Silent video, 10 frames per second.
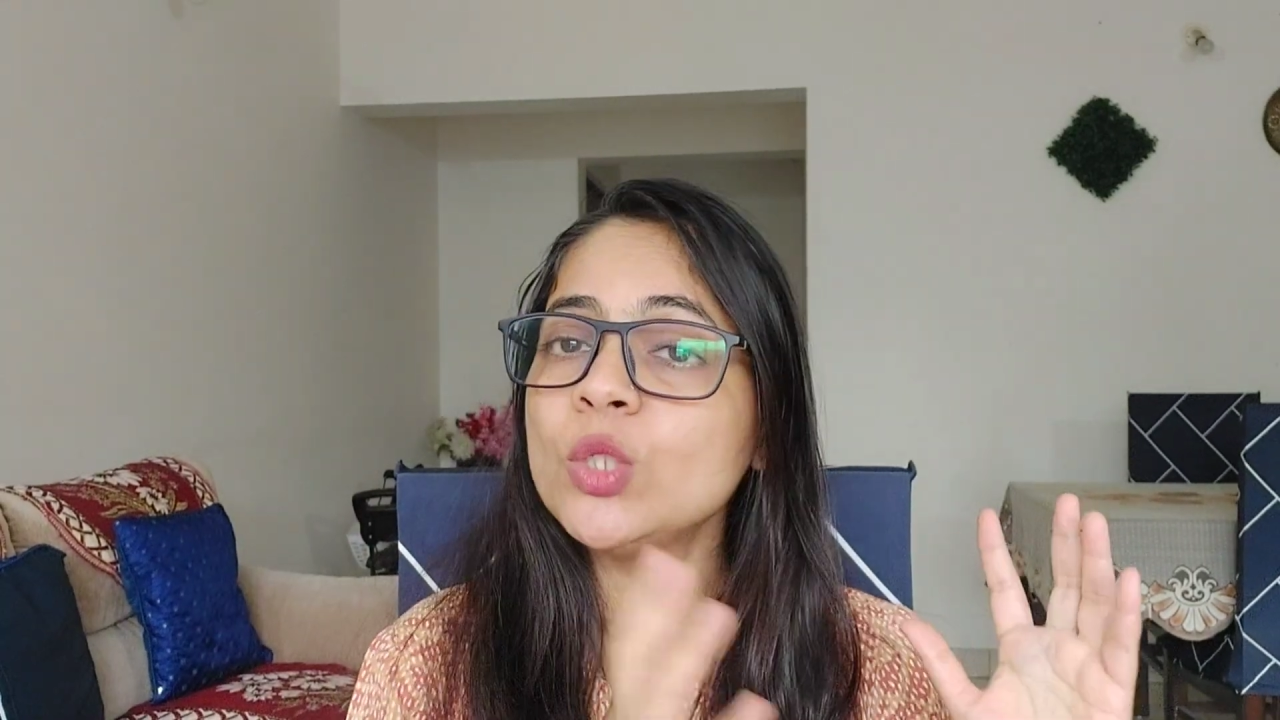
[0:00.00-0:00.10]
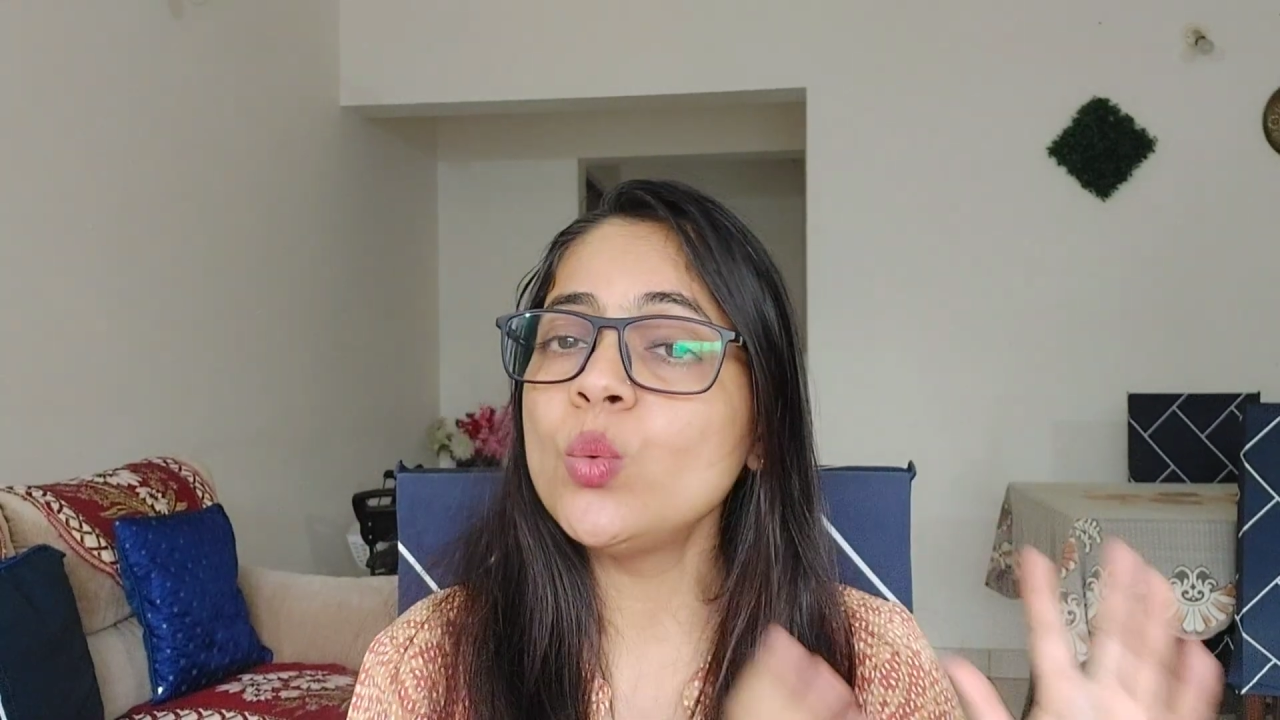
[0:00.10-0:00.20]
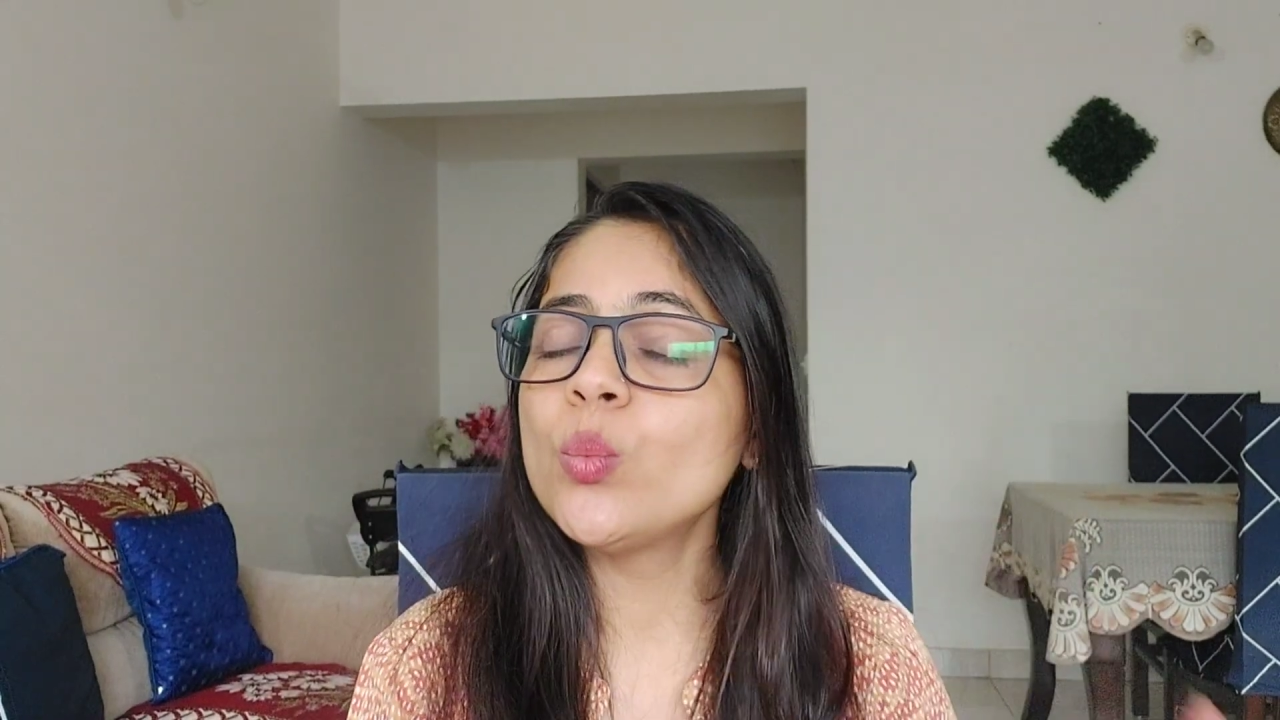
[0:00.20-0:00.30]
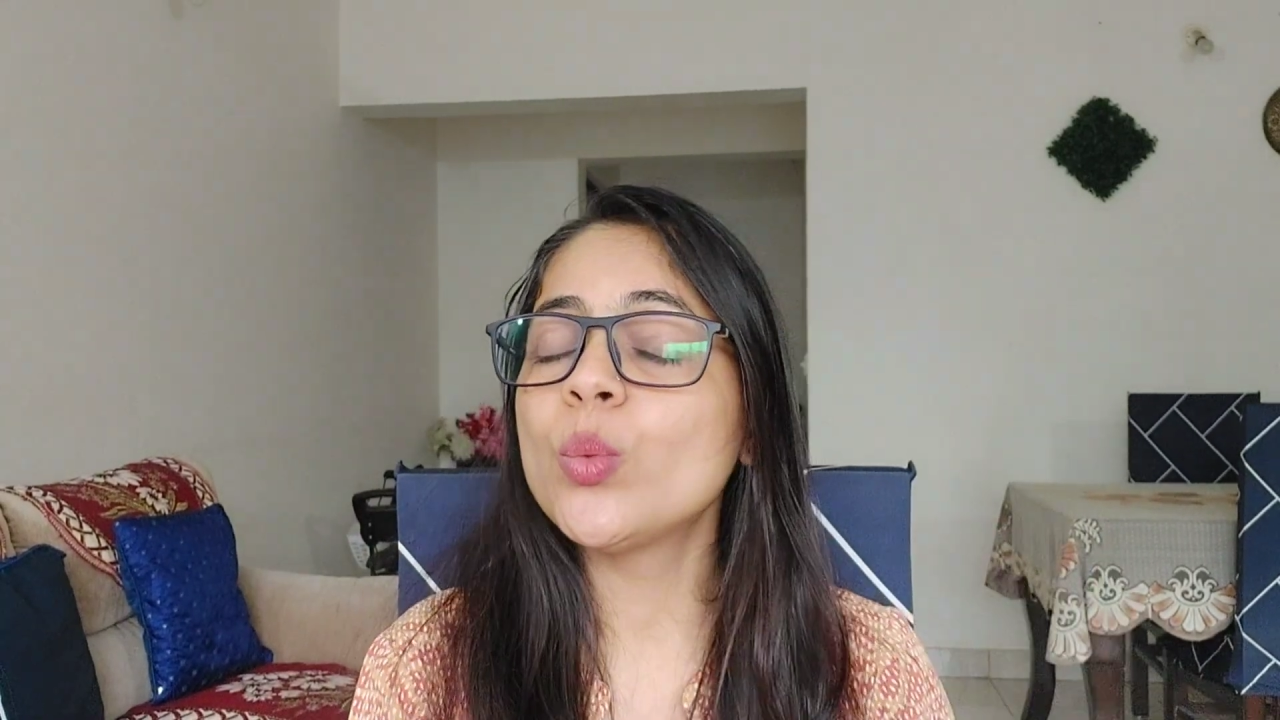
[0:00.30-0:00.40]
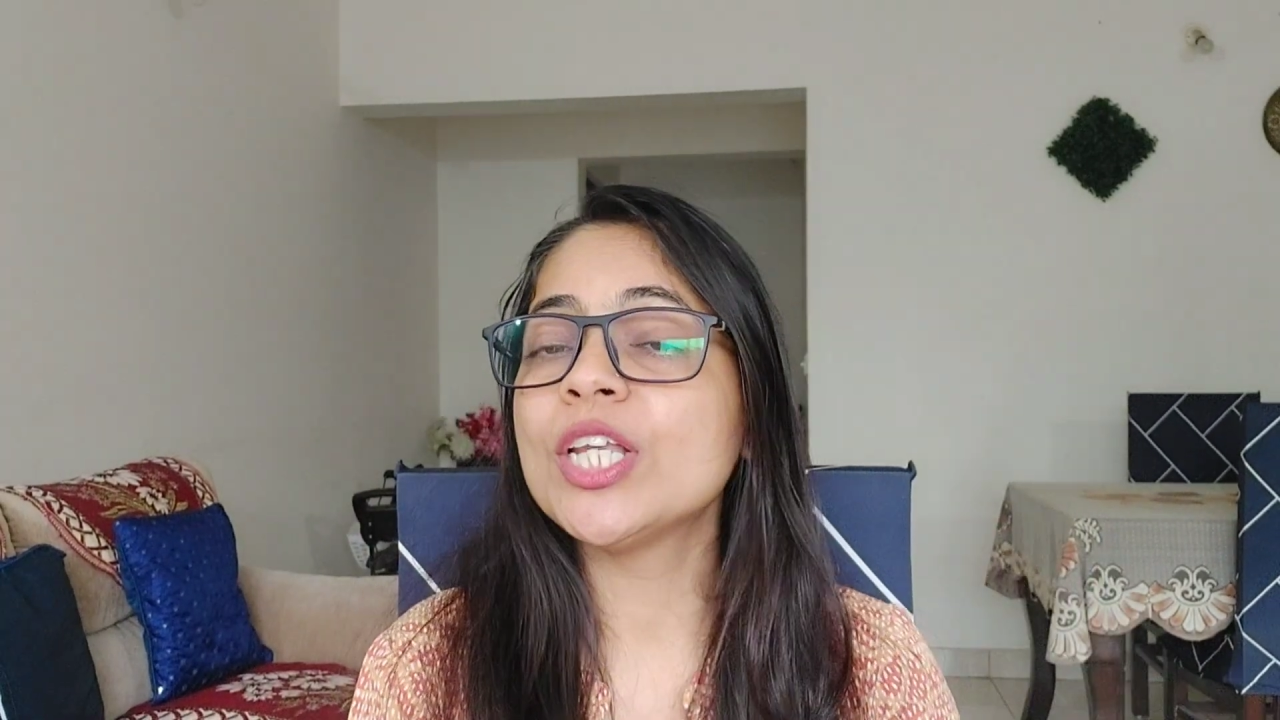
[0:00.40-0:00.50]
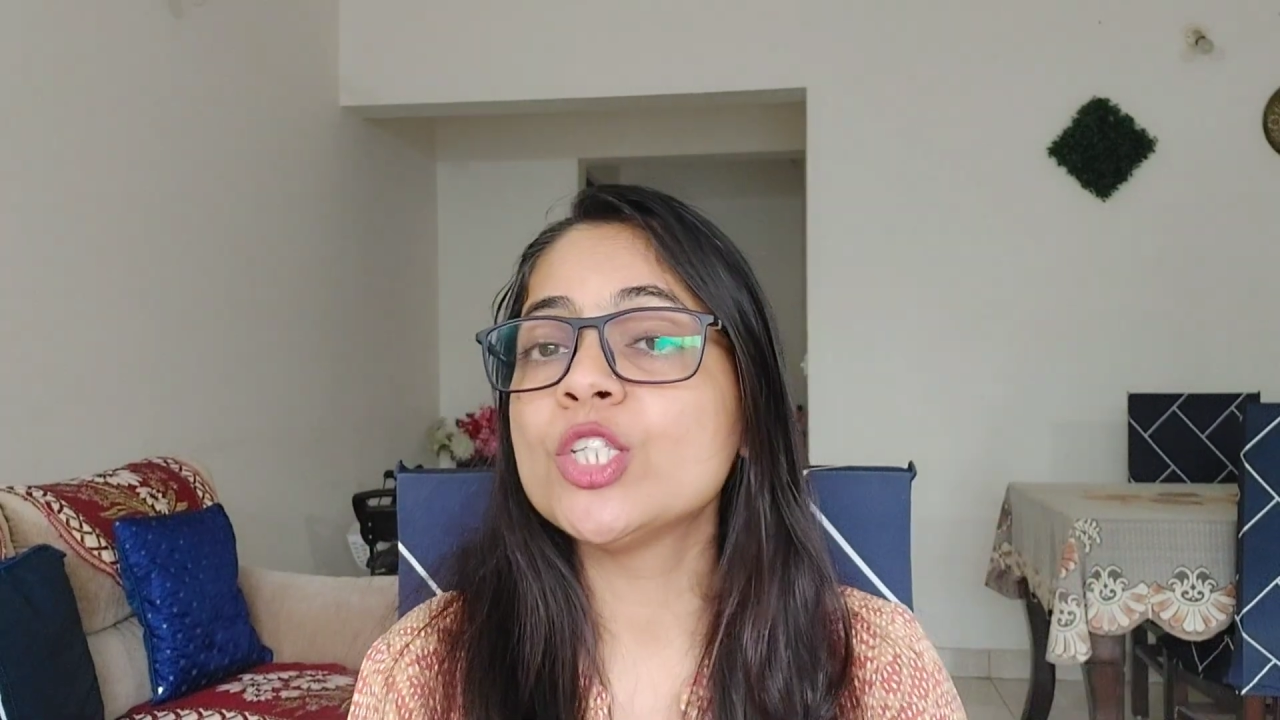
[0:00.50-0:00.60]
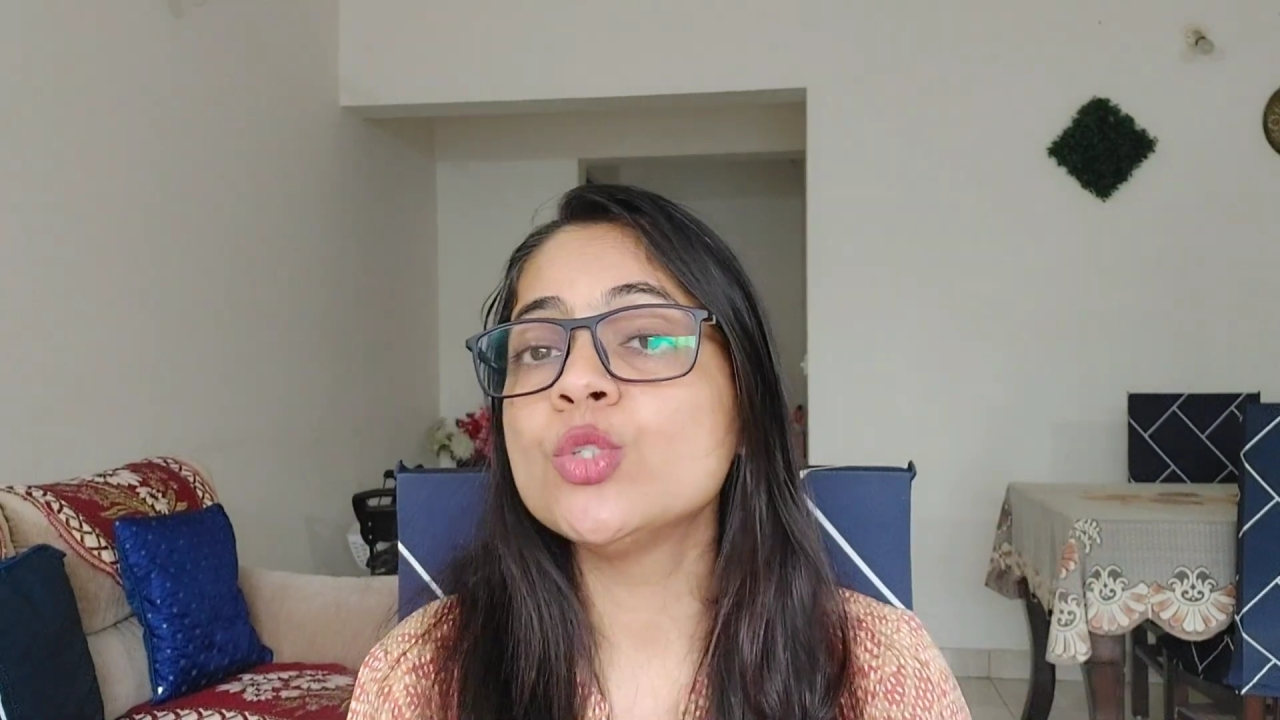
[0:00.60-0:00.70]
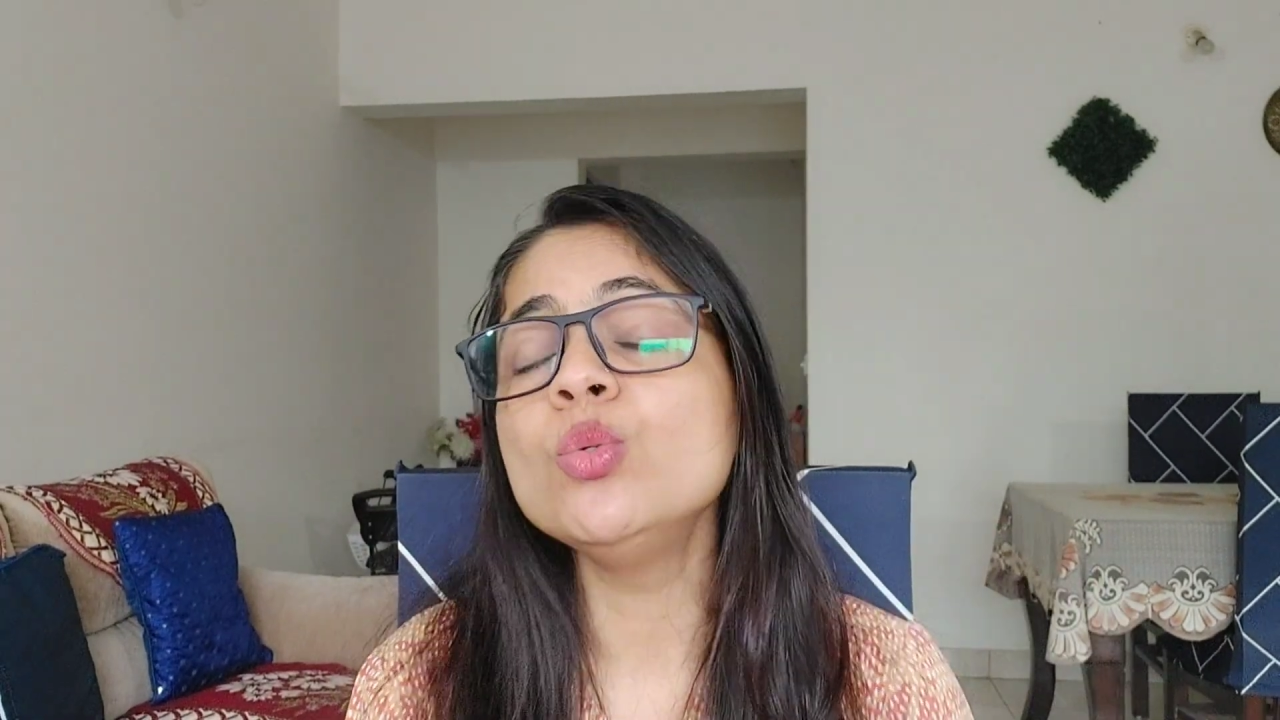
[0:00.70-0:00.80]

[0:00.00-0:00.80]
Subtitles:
then you went